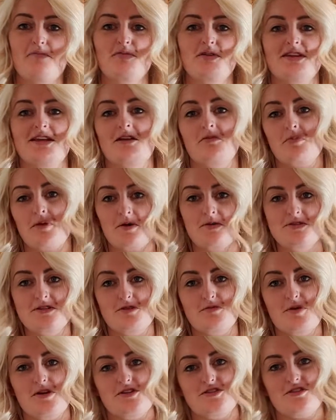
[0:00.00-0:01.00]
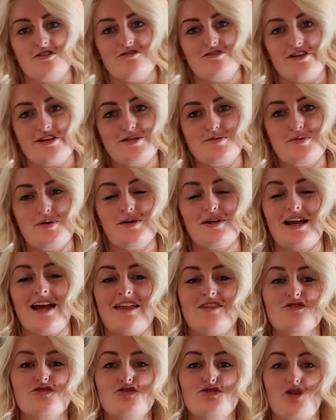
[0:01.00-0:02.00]
but then I posted a picture on Facebook
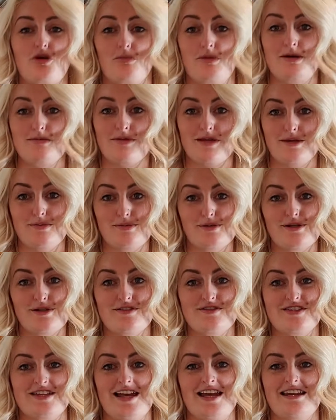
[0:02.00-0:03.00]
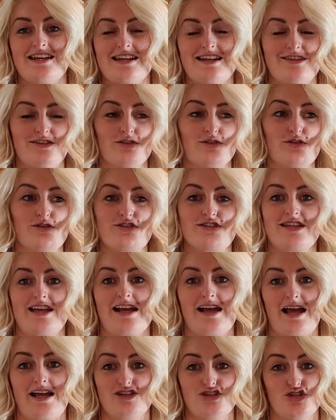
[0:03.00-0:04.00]
and so many people have said it either looks like
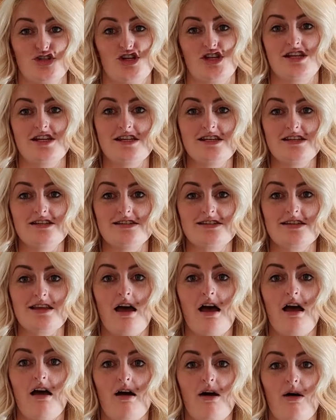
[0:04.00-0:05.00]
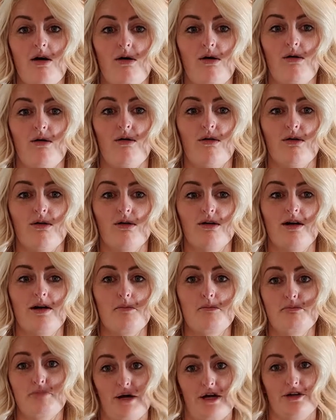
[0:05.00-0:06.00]
cheese or
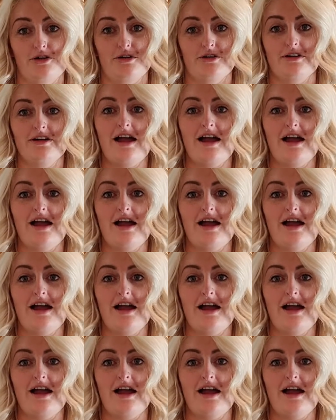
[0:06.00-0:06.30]
butter,